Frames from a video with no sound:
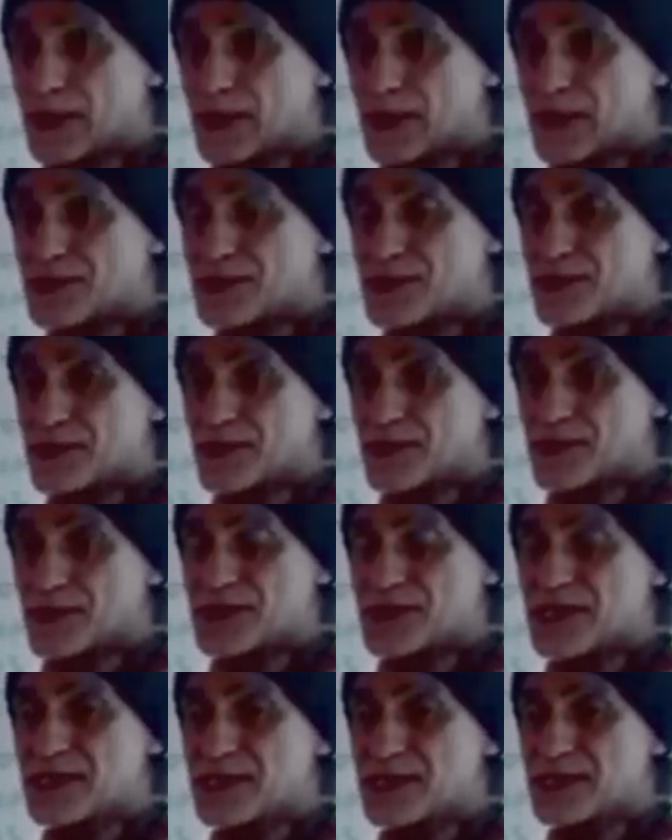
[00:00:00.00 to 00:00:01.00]
that's
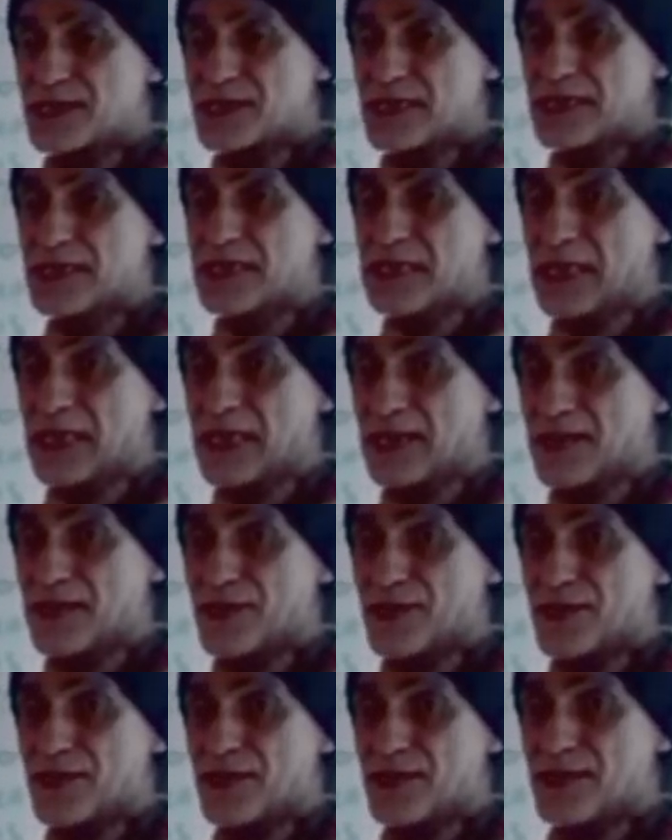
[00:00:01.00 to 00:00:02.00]
the centre in
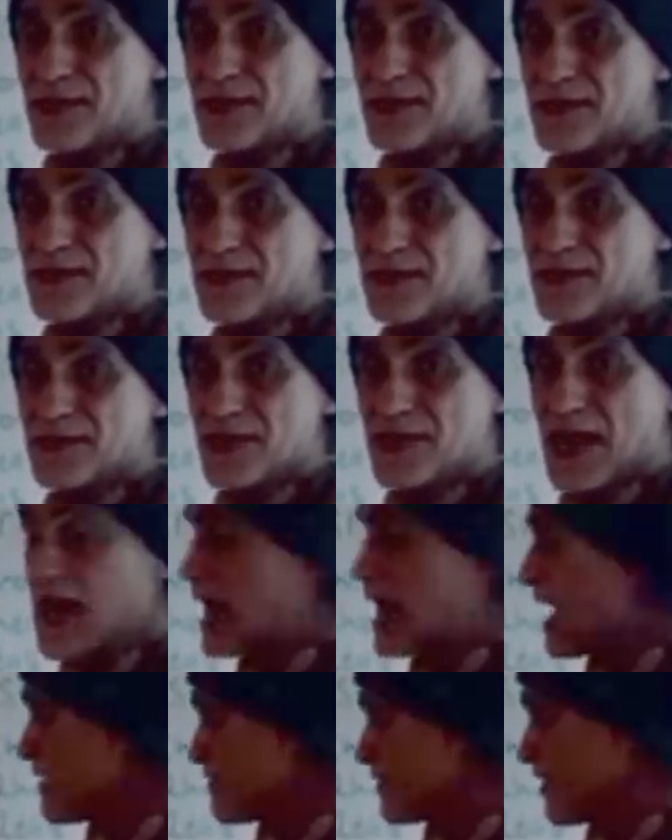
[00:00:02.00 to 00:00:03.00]
length,
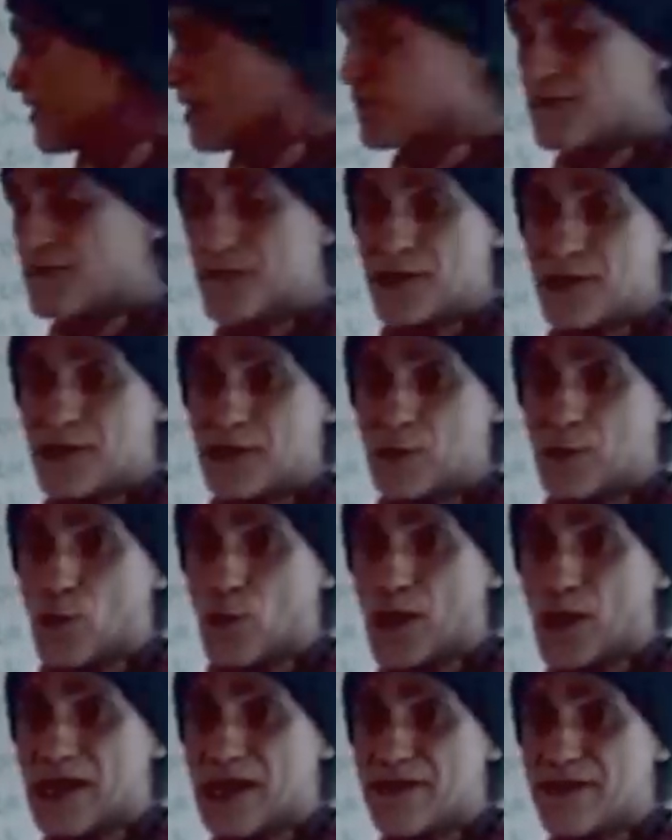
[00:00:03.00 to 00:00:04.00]
half of
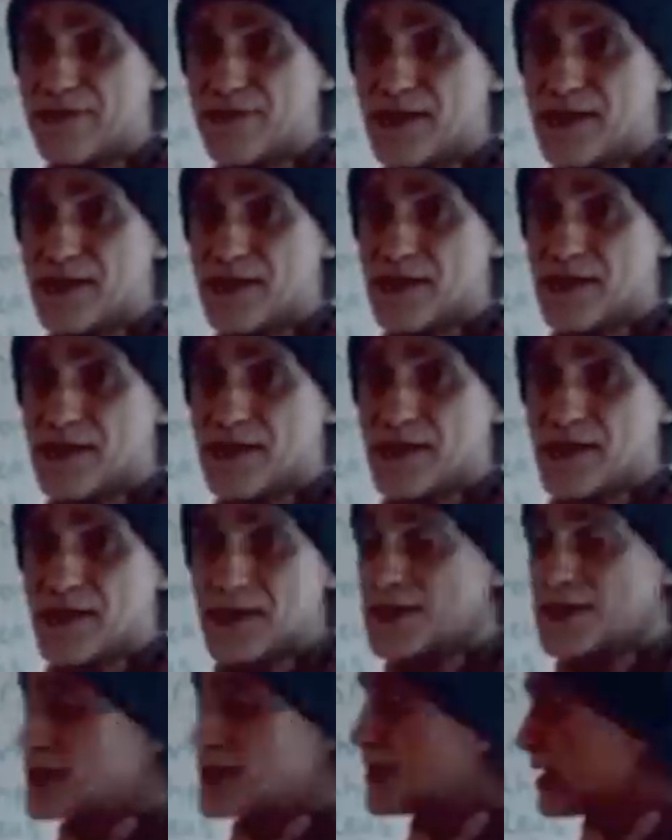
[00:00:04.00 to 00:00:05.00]
the wave.
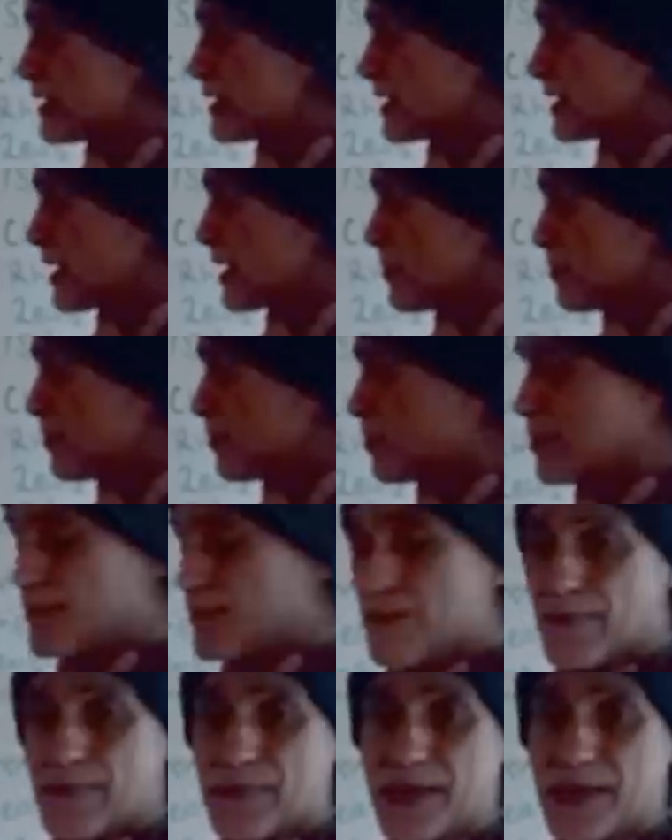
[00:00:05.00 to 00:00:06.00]
Then they go
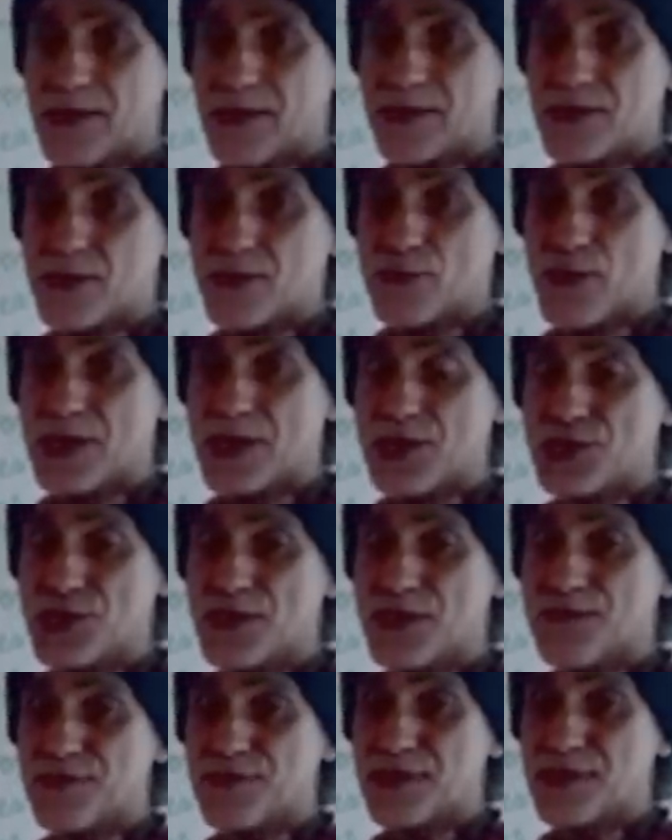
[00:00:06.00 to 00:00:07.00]
down to
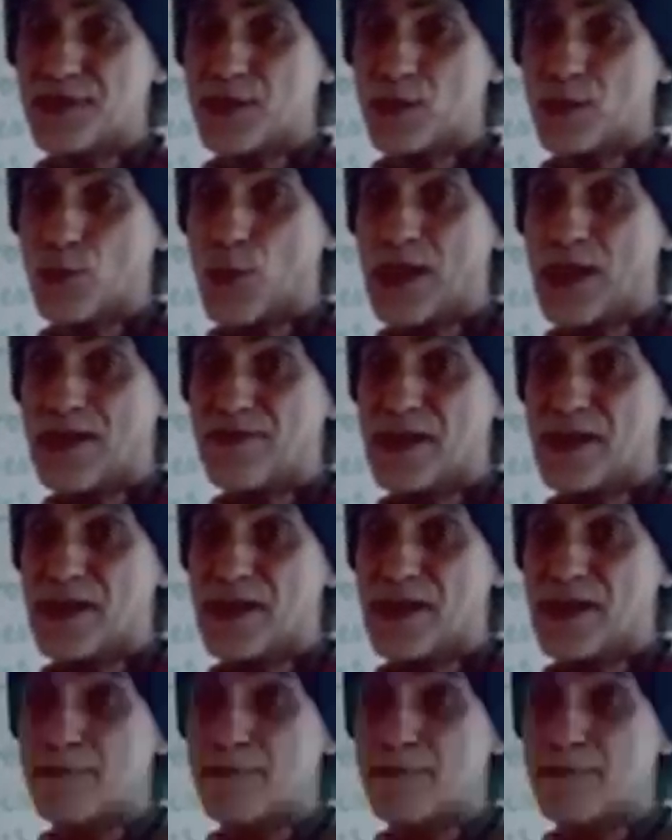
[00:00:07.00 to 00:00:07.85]
redshift wave